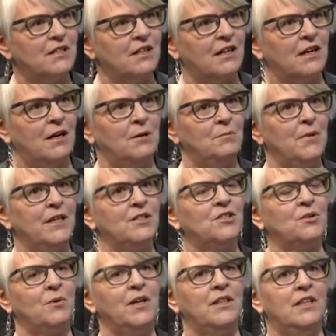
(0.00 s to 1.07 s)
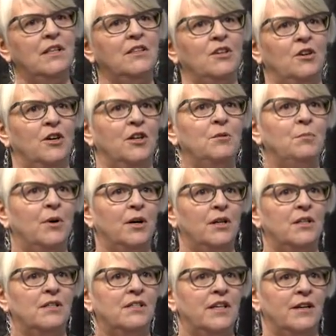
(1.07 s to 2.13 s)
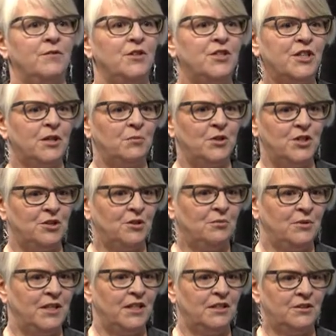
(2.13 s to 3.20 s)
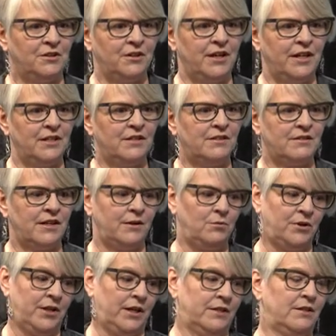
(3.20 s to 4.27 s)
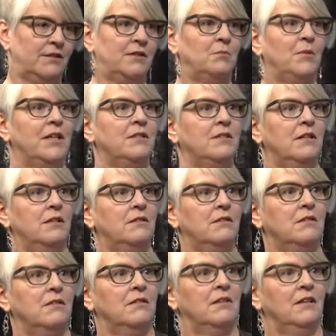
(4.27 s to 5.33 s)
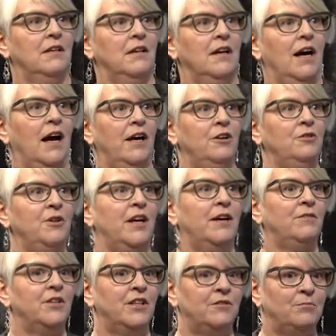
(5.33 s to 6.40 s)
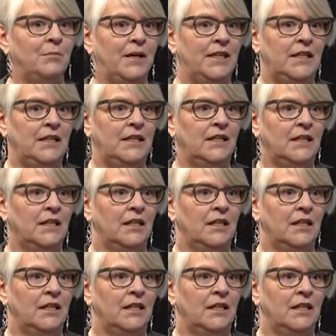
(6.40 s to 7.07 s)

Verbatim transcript: Mm -hmm. um, and so I think the hard part is every time we do it, we get in our head and say, well, that doesn't make sense. Yeah. I don't have enough money.